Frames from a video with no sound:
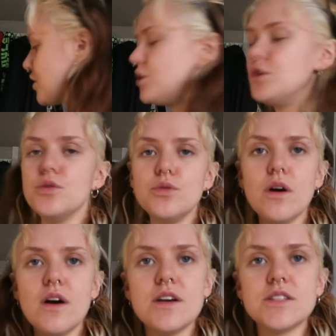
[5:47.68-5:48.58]

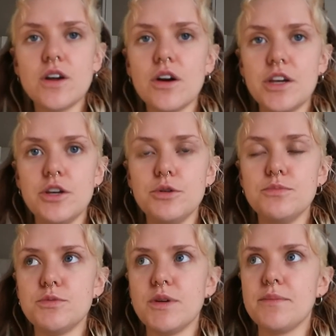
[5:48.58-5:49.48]
2 stock
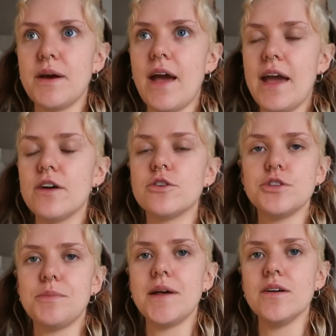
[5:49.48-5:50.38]
cubes with about
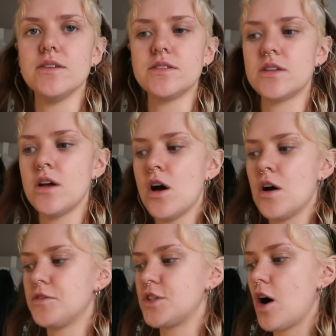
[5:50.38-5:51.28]
800 mils
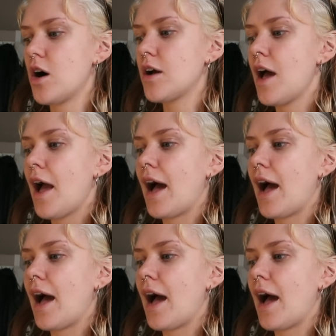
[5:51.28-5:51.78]
of stock,